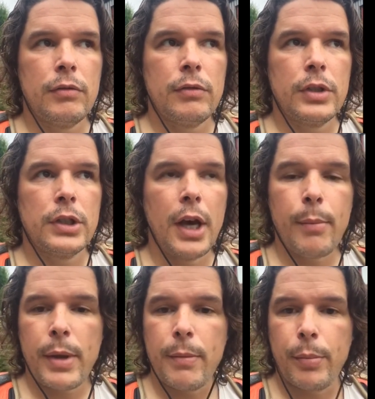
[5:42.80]

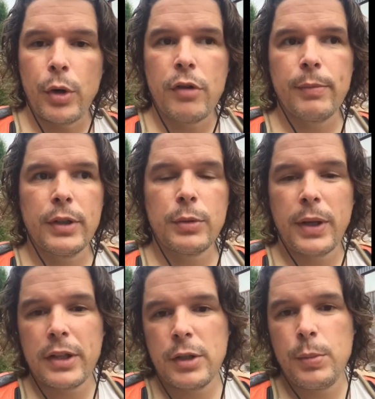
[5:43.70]
some improvements,
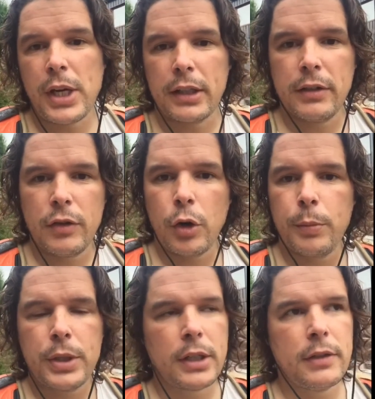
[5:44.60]
whether subjective or
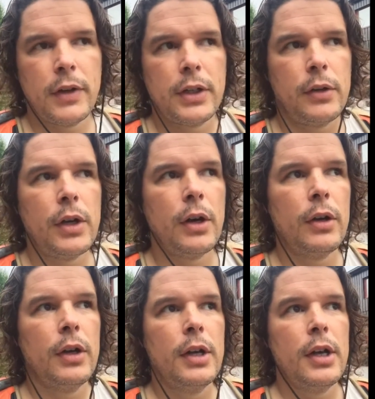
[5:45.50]
objective, I don't know.
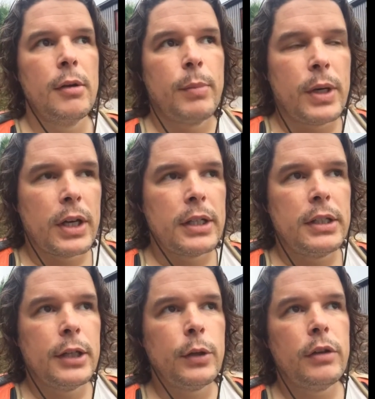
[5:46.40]
But I can
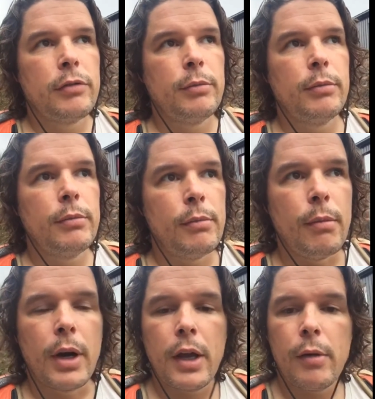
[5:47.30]
tell you from
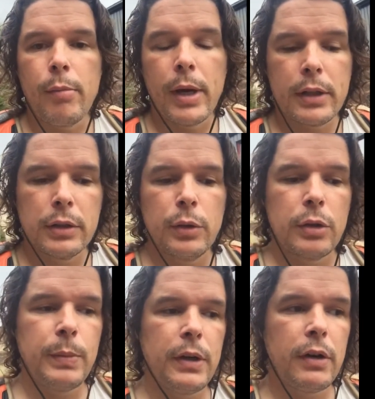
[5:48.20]
my own personal
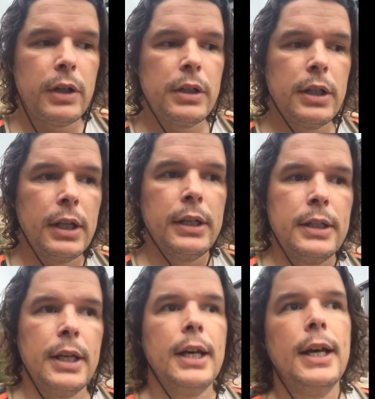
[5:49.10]
experience
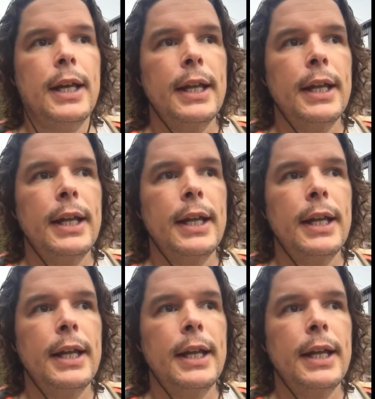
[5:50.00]
that